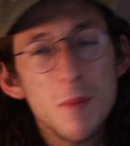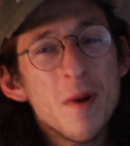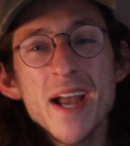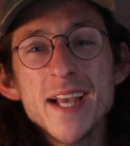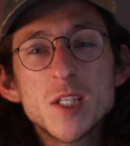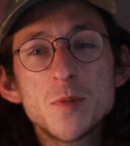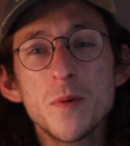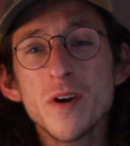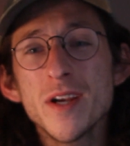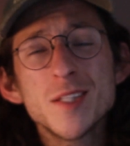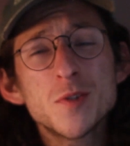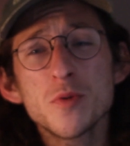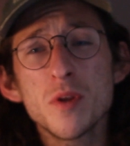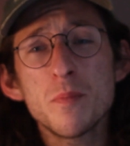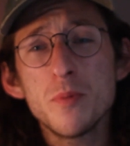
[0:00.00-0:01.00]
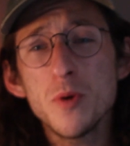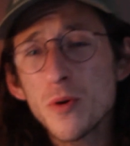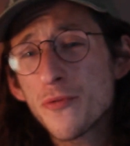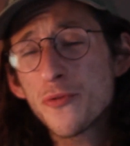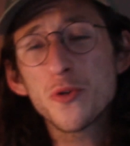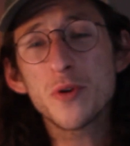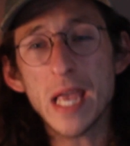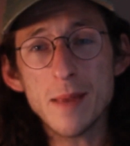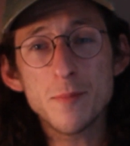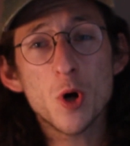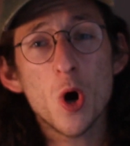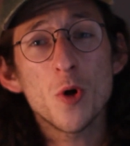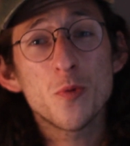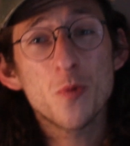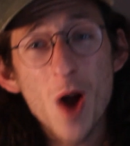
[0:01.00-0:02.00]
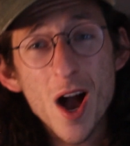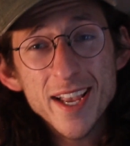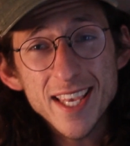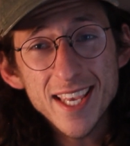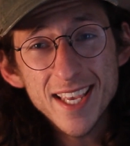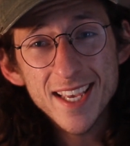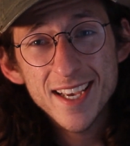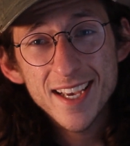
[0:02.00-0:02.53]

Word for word: my experience with a beautiful game called Rocky,